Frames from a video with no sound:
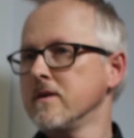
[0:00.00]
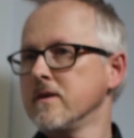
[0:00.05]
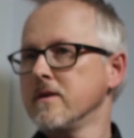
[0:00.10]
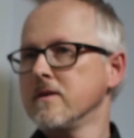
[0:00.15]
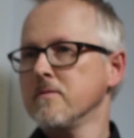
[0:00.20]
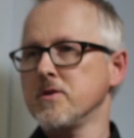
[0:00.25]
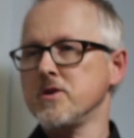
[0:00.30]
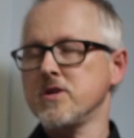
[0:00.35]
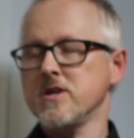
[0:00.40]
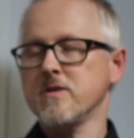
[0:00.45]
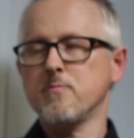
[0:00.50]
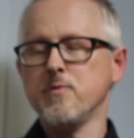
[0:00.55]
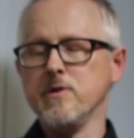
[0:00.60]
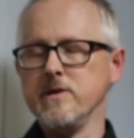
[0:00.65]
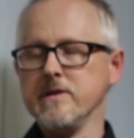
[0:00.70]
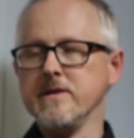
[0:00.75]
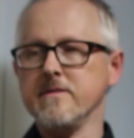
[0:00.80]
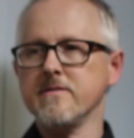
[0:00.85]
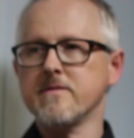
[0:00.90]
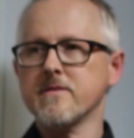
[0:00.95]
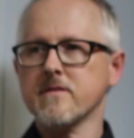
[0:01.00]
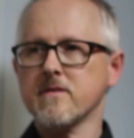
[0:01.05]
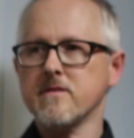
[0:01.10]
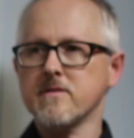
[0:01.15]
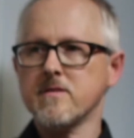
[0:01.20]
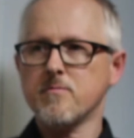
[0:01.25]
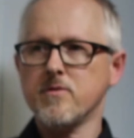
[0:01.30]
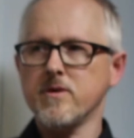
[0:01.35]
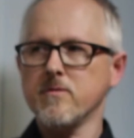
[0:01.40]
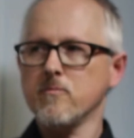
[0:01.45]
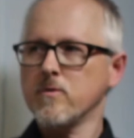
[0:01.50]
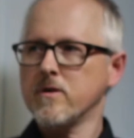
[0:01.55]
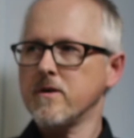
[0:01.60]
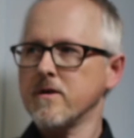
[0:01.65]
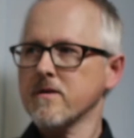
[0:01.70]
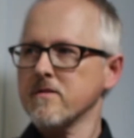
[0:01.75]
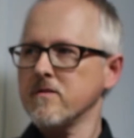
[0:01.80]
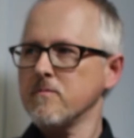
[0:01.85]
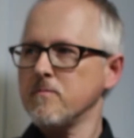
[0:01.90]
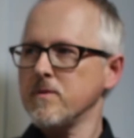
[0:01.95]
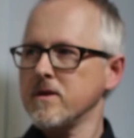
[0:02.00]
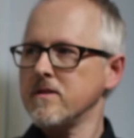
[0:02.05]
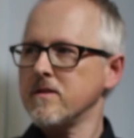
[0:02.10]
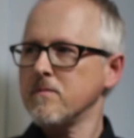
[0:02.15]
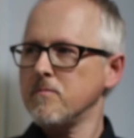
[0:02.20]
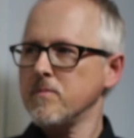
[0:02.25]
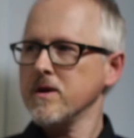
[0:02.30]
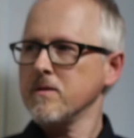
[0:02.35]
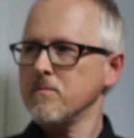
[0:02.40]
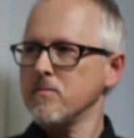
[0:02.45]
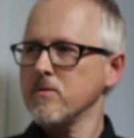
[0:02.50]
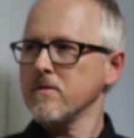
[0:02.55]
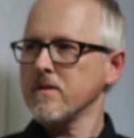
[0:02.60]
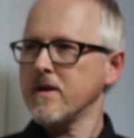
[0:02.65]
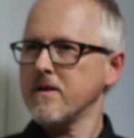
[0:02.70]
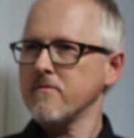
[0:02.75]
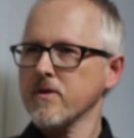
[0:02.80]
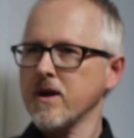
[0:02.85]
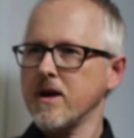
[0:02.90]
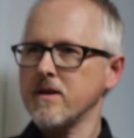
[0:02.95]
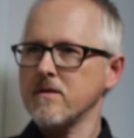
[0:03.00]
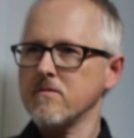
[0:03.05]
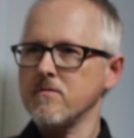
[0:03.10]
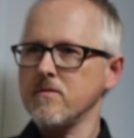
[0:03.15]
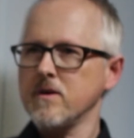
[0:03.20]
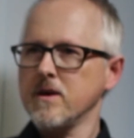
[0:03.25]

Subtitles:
which is brilliant because the print works have been the people that kind of